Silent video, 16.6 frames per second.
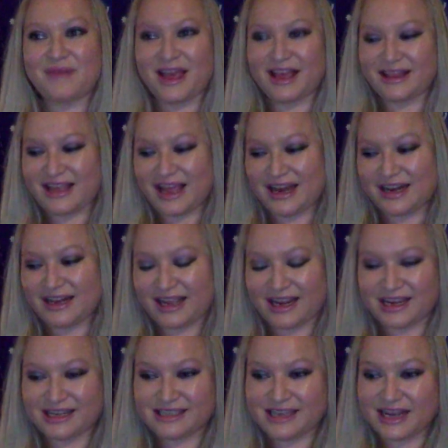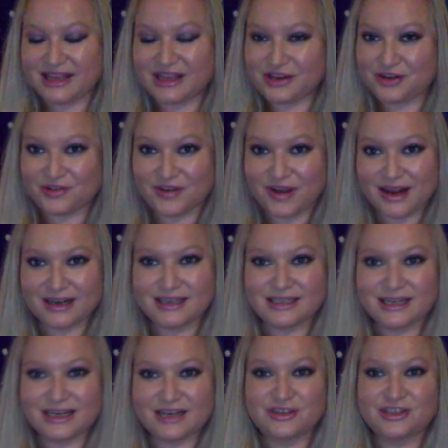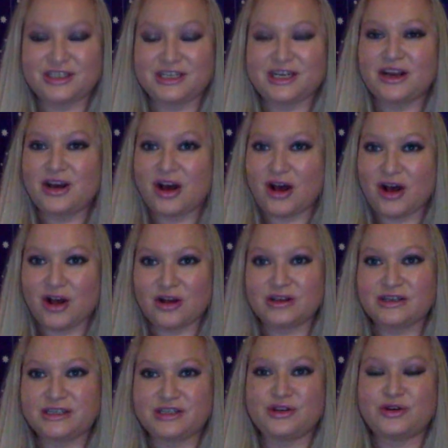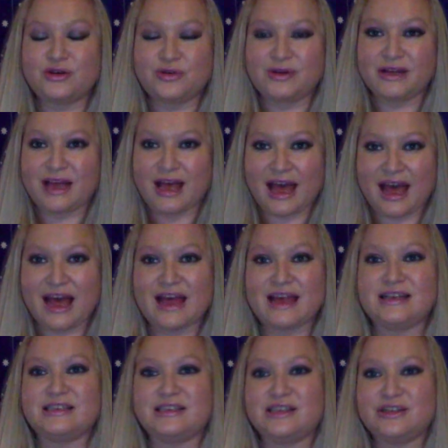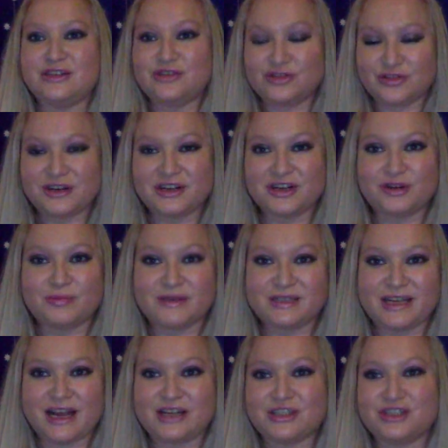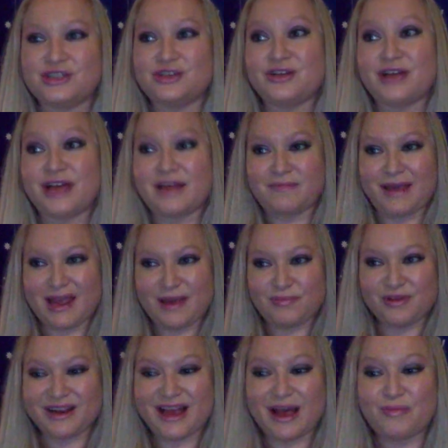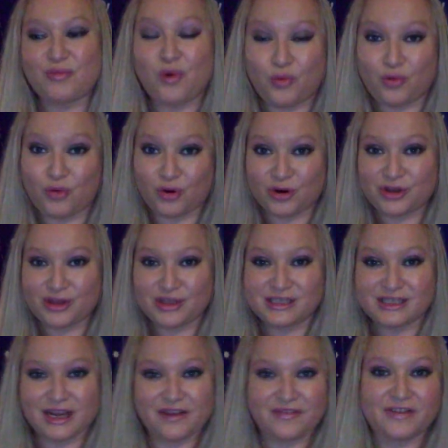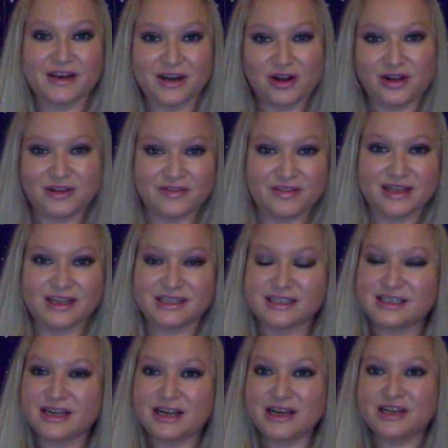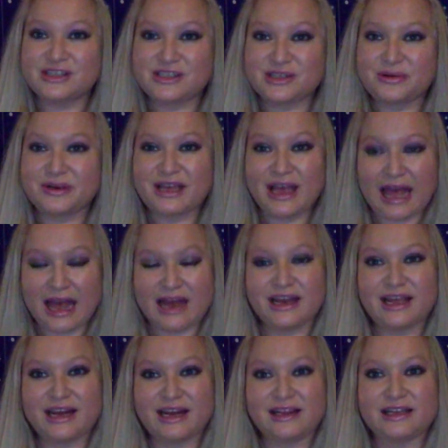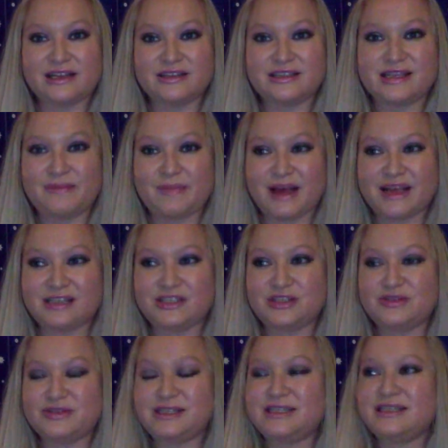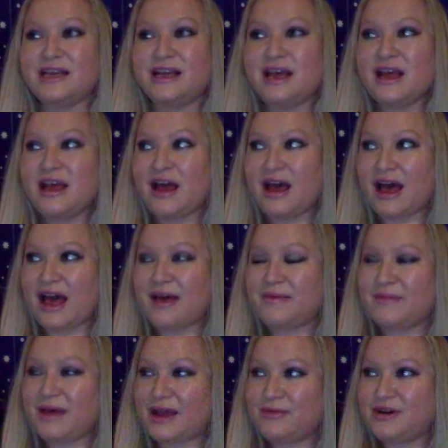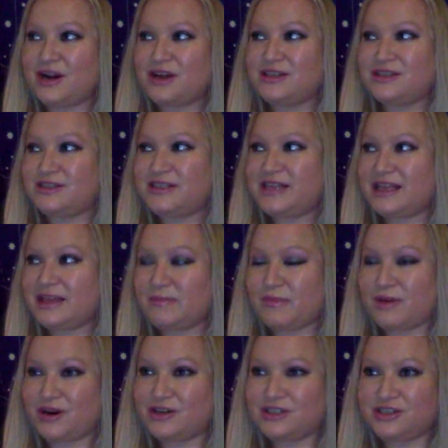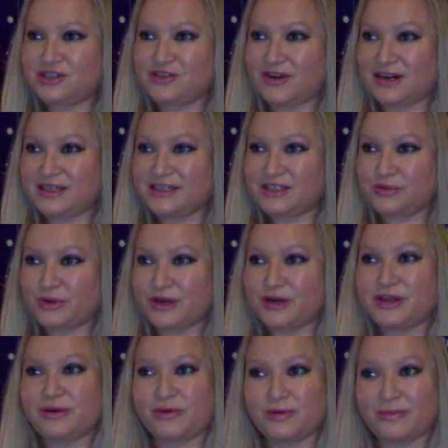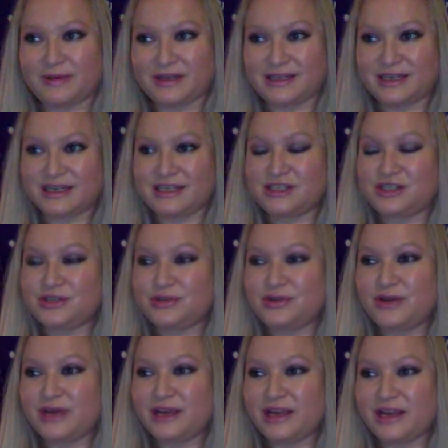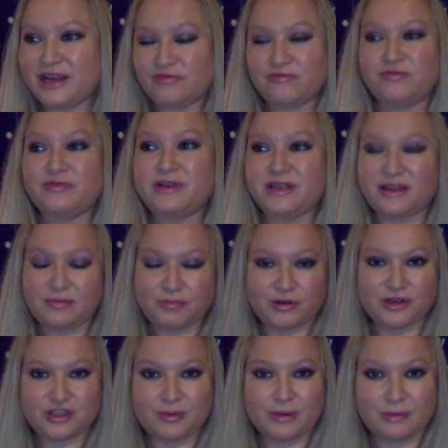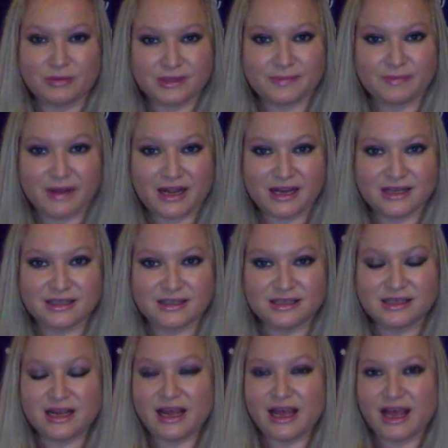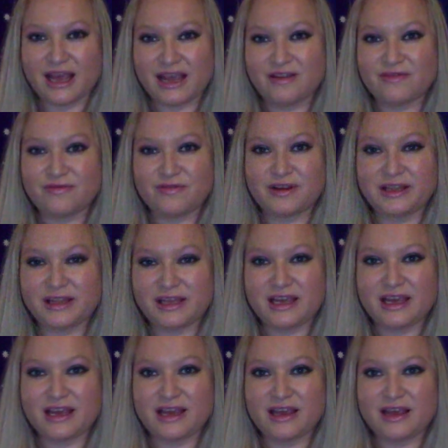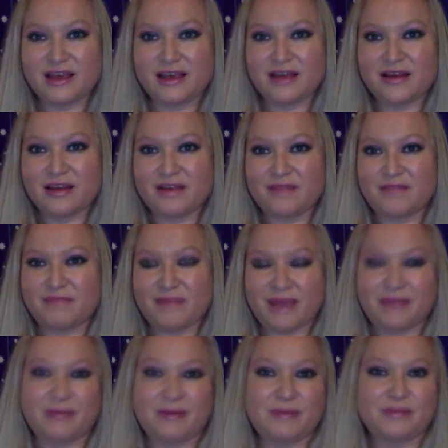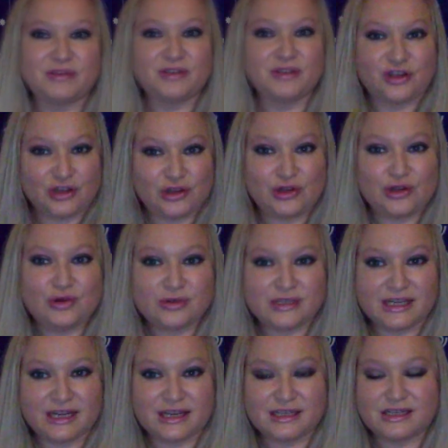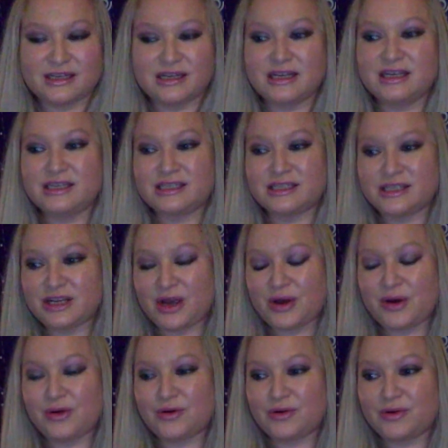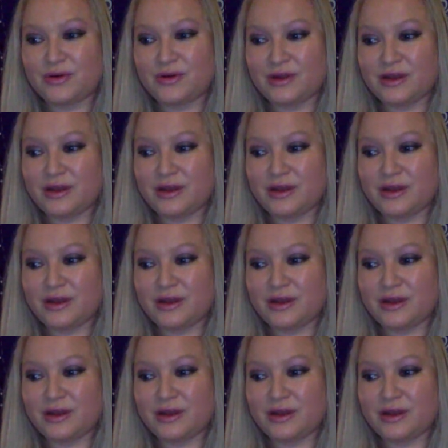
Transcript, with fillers: And then, like I said, the Uranus energy also has trigger potential and may bring up worth stuff in all of this. So it can get a little tempestuous. I would also say that Mars and Uranus square that we're building into can really push people's buttons. It can really make people lose it. So,